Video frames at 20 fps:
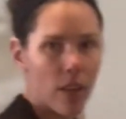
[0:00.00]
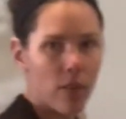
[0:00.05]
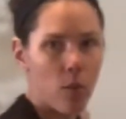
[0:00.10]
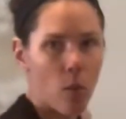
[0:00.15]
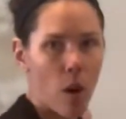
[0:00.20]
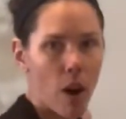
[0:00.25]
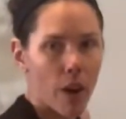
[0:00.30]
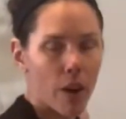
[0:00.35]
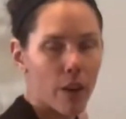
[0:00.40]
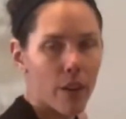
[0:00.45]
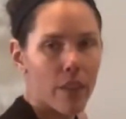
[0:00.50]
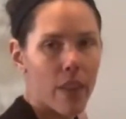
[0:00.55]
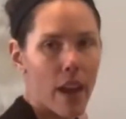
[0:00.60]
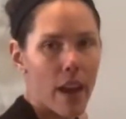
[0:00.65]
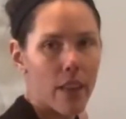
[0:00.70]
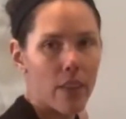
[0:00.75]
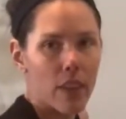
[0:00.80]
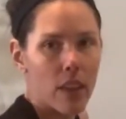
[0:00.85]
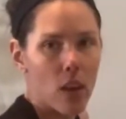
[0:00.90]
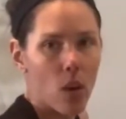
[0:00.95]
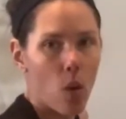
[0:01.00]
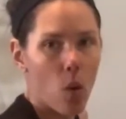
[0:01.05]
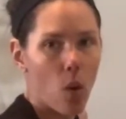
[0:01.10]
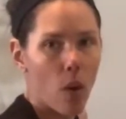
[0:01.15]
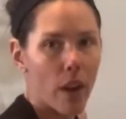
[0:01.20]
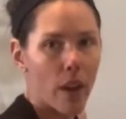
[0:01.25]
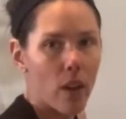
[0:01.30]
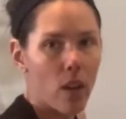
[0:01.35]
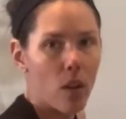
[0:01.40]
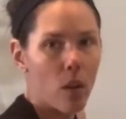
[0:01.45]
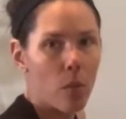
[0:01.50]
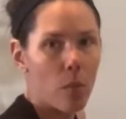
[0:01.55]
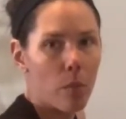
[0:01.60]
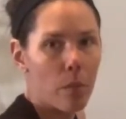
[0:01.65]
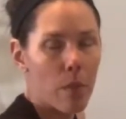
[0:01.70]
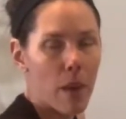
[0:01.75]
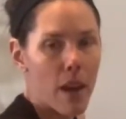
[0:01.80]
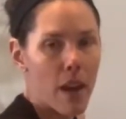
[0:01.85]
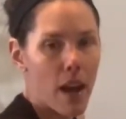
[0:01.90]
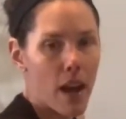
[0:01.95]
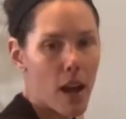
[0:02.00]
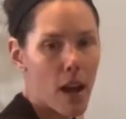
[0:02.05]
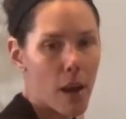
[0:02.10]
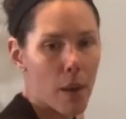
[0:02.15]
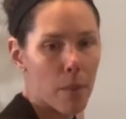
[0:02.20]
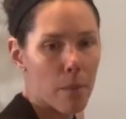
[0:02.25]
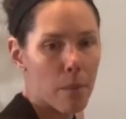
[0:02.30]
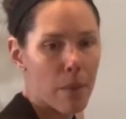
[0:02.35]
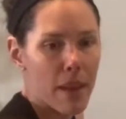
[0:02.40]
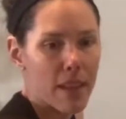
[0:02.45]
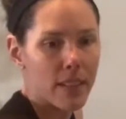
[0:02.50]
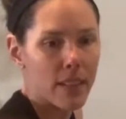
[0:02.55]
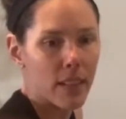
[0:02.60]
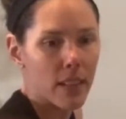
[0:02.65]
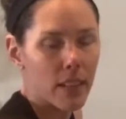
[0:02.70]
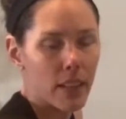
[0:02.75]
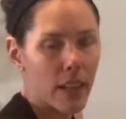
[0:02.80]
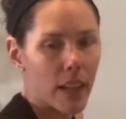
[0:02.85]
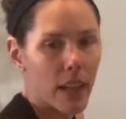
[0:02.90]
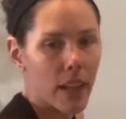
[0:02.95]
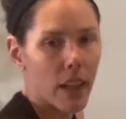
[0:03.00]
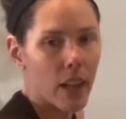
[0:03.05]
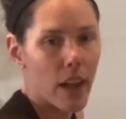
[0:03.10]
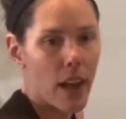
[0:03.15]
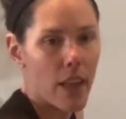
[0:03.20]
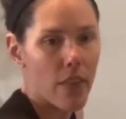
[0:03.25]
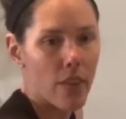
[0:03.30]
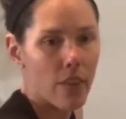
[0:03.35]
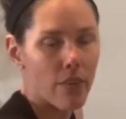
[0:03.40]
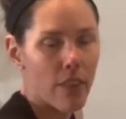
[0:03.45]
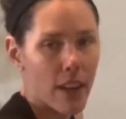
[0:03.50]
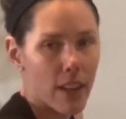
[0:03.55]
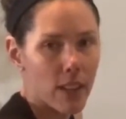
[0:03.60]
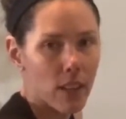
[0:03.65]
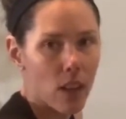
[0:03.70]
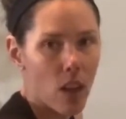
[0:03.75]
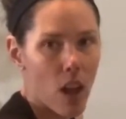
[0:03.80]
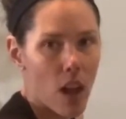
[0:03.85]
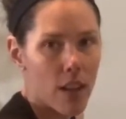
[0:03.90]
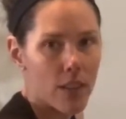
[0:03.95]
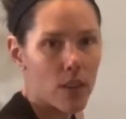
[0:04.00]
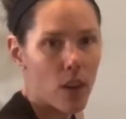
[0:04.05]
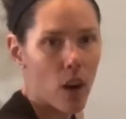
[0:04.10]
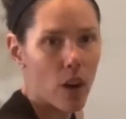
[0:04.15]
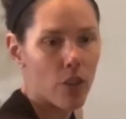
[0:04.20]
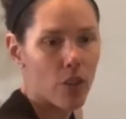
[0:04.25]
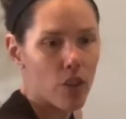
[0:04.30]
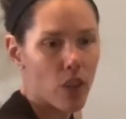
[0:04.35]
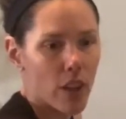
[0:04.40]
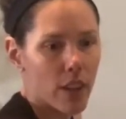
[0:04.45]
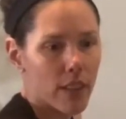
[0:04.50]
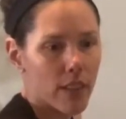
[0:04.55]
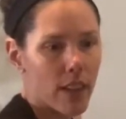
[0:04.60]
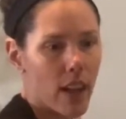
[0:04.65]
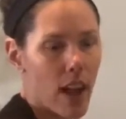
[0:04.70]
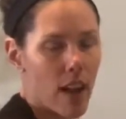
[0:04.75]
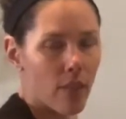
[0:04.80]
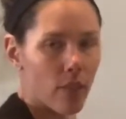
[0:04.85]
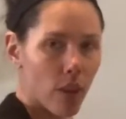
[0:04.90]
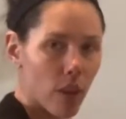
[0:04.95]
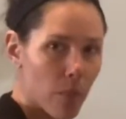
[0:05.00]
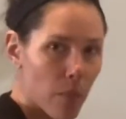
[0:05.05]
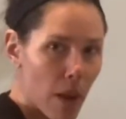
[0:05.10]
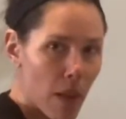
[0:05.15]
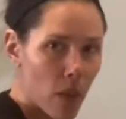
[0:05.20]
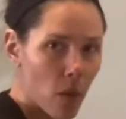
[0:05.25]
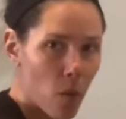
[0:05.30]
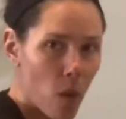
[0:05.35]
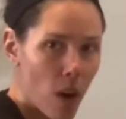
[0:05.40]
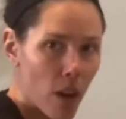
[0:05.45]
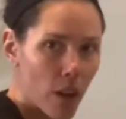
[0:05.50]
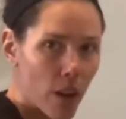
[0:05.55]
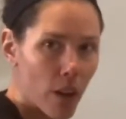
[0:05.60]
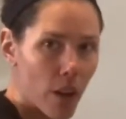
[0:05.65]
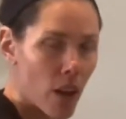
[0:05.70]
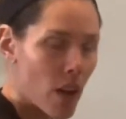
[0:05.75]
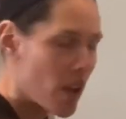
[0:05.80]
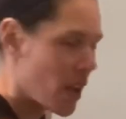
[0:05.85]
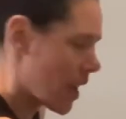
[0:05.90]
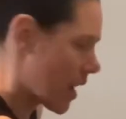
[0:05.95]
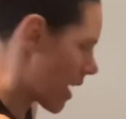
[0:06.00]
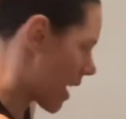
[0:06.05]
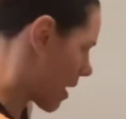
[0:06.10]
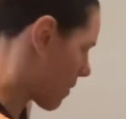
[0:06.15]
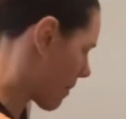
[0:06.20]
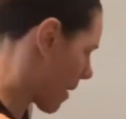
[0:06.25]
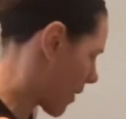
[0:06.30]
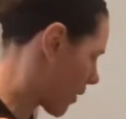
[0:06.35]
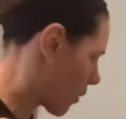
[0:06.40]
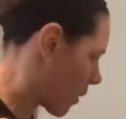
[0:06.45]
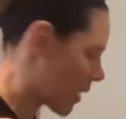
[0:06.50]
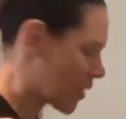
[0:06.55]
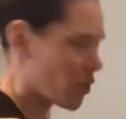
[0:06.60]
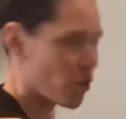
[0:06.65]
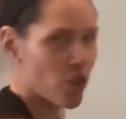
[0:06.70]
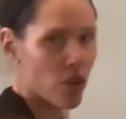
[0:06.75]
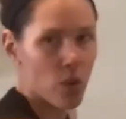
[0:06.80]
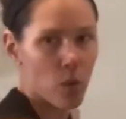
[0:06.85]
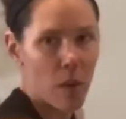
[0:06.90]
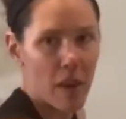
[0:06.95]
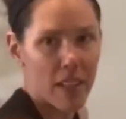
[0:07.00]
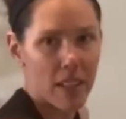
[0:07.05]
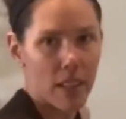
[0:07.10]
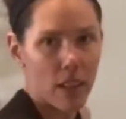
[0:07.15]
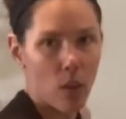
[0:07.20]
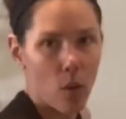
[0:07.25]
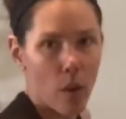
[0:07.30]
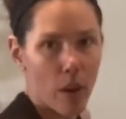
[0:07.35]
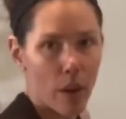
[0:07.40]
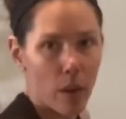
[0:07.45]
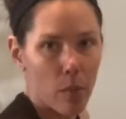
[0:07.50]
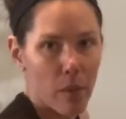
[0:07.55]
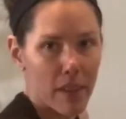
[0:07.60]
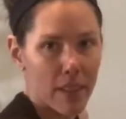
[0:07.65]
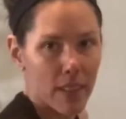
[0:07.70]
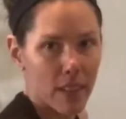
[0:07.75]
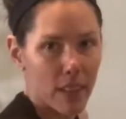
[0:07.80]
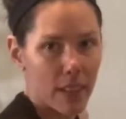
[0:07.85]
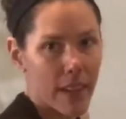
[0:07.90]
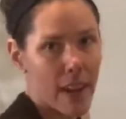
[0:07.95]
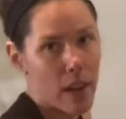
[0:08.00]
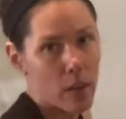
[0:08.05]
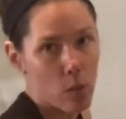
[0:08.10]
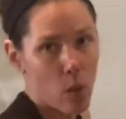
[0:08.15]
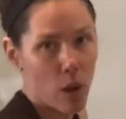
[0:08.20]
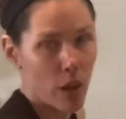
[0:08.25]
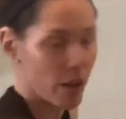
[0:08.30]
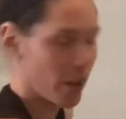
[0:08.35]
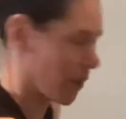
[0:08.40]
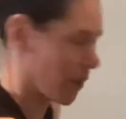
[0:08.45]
water that the oil, basically, and the face cloth are just covered by the water. Otherwise, you're just wasting oil, basically, and water.